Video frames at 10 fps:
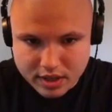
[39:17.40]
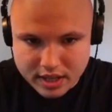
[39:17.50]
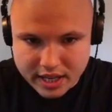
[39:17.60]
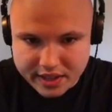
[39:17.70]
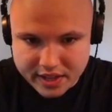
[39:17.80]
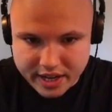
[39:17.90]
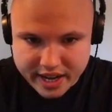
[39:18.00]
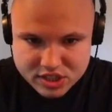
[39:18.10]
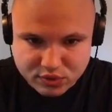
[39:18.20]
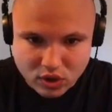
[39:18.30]
And then
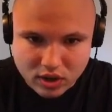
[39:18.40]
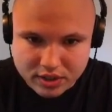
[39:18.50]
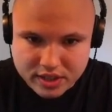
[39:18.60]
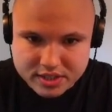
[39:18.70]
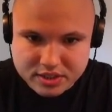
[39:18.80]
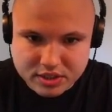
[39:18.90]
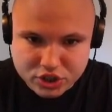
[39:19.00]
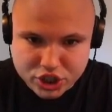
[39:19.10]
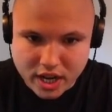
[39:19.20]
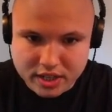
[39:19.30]
as for all of this
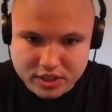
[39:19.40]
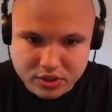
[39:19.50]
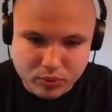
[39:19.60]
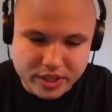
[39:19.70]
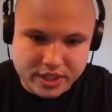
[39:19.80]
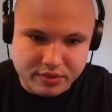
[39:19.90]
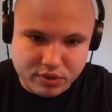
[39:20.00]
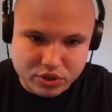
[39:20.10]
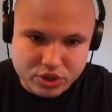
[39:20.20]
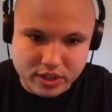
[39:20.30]
junk, we can
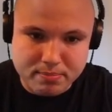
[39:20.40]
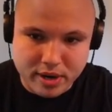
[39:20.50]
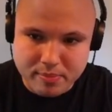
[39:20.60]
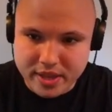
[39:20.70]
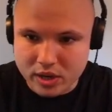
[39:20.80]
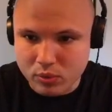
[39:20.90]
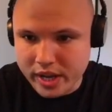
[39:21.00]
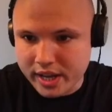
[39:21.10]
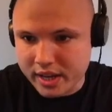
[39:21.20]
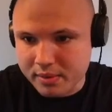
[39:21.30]
virtually prep that
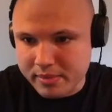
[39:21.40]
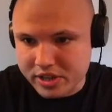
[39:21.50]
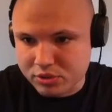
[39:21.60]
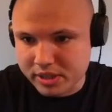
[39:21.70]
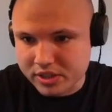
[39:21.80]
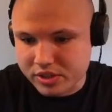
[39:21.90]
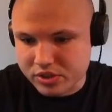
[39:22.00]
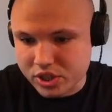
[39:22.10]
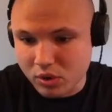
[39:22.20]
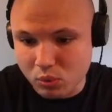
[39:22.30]
away in Mesh Mixer.
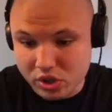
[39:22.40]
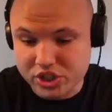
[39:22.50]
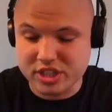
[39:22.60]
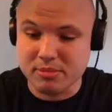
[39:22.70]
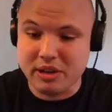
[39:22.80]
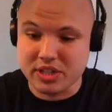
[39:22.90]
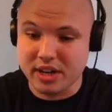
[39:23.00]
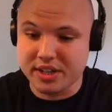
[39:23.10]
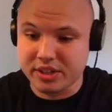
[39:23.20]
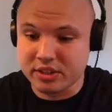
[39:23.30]
So we're just about
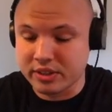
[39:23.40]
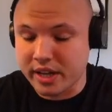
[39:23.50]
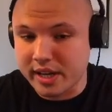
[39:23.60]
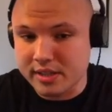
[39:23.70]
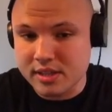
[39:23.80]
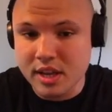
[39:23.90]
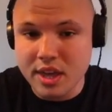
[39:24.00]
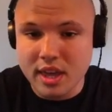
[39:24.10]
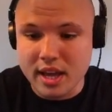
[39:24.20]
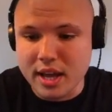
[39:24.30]
done here, you guys.
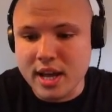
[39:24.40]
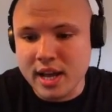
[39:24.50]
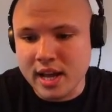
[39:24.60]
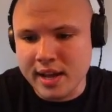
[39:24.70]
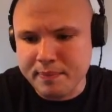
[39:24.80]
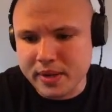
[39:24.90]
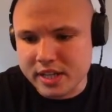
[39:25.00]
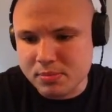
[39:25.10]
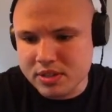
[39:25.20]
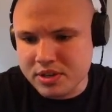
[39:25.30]

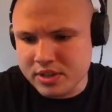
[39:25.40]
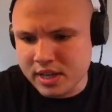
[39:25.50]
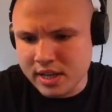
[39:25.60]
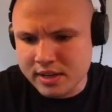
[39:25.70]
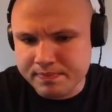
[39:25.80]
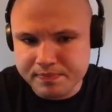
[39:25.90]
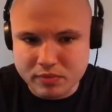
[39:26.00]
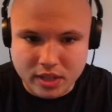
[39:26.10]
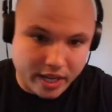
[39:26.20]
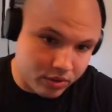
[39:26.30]
Cuspids are done.
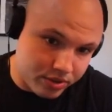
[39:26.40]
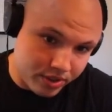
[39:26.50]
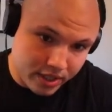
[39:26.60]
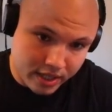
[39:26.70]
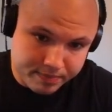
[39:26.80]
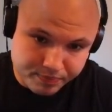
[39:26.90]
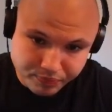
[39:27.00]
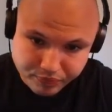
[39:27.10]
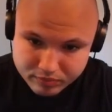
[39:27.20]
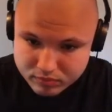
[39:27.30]
Laterals are done.
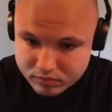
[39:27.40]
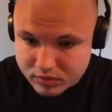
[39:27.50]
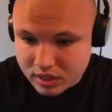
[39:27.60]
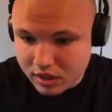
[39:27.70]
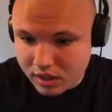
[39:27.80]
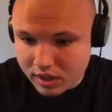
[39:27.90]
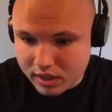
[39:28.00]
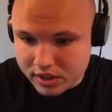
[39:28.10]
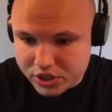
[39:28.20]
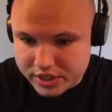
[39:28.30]

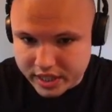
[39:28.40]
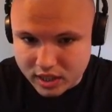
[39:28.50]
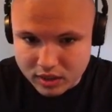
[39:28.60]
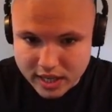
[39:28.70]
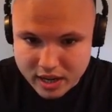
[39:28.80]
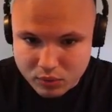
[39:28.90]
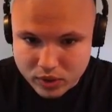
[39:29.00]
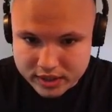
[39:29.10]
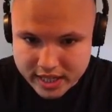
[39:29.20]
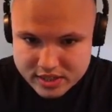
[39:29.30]
Let's just take
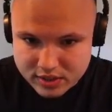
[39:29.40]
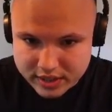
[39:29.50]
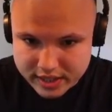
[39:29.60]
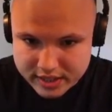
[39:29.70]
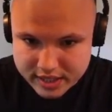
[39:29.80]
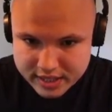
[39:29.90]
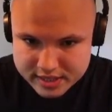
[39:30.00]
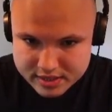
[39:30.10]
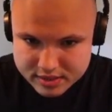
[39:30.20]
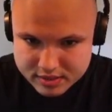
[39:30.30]
one last look at
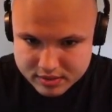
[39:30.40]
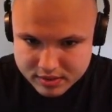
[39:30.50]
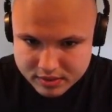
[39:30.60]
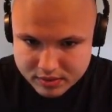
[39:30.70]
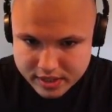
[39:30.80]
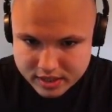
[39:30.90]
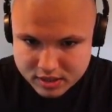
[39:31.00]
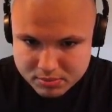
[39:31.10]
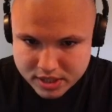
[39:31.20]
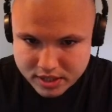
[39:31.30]
this. That
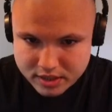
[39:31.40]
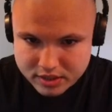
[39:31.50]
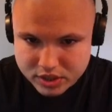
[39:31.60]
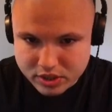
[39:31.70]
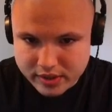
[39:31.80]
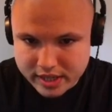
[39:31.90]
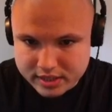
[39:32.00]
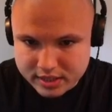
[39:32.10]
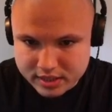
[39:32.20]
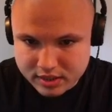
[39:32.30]
could be
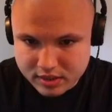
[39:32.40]
corrected.